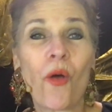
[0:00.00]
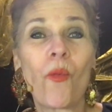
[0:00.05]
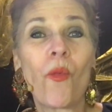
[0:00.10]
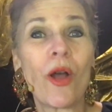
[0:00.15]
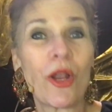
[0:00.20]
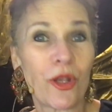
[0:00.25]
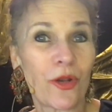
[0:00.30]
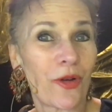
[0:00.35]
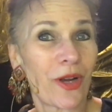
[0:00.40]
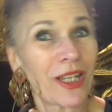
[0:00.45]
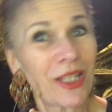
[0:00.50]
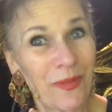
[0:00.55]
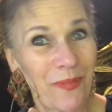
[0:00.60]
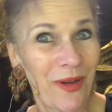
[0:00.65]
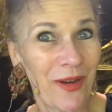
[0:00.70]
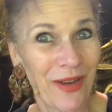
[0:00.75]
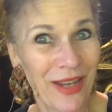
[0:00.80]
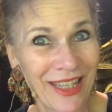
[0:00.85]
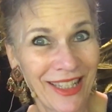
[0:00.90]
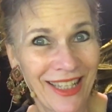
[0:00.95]
what you're
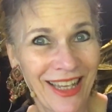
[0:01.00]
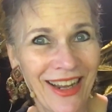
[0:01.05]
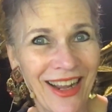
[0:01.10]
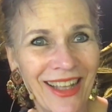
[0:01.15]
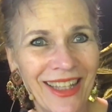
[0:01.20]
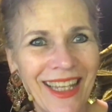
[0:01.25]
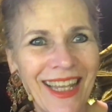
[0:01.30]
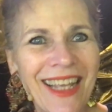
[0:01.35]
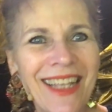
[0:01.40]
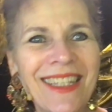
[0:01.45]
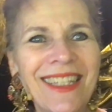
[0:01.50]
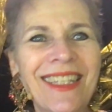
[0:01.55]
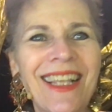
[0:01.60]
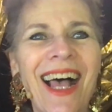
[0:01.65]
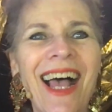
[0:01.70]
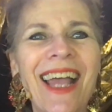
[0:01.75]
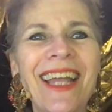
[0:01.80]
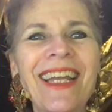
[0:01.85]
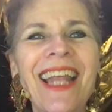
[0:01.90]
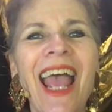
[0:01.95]
experiencing on the
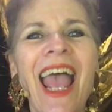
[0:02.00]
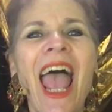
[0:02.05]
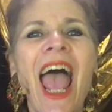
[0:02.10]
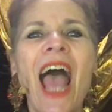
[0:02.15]
inside,